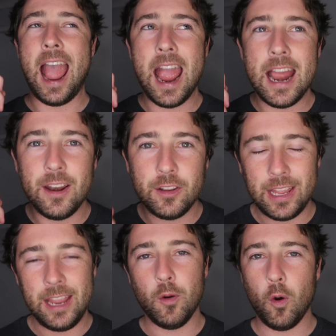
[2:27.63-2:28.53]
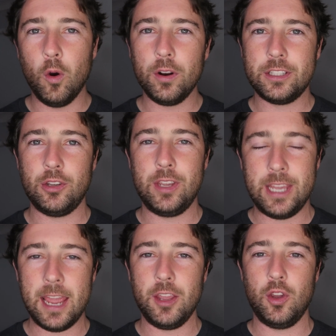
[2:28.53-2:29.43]
And in order to
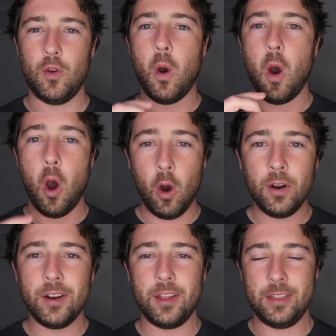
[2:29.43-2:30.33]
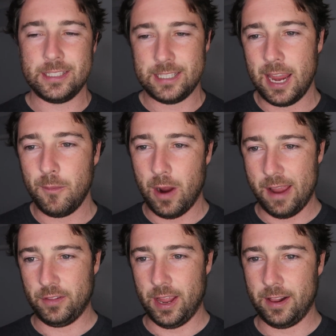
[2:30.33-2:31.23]
get you on the same
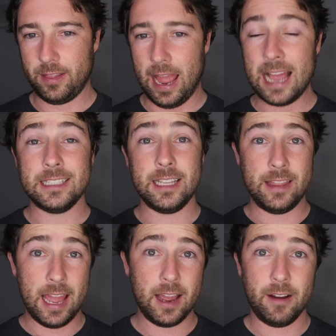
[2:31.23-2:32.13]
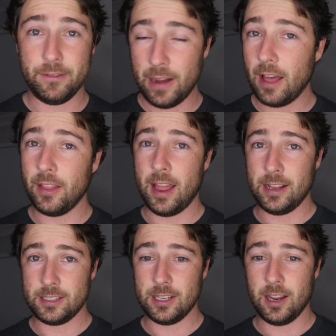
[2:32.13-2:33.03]
wavelength as they are father and